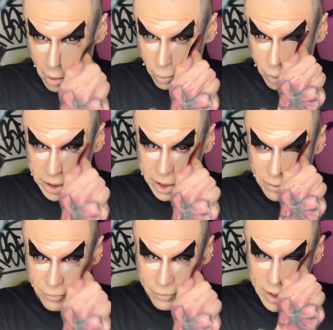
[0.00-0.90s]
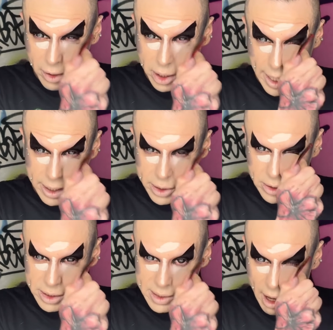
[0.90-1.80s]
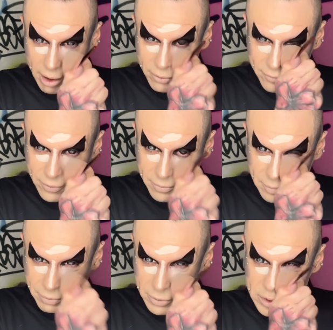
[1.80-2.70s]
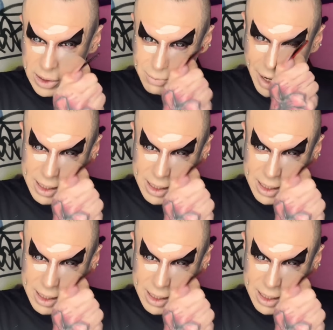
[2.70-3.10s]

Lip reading: when you feel like yourself just by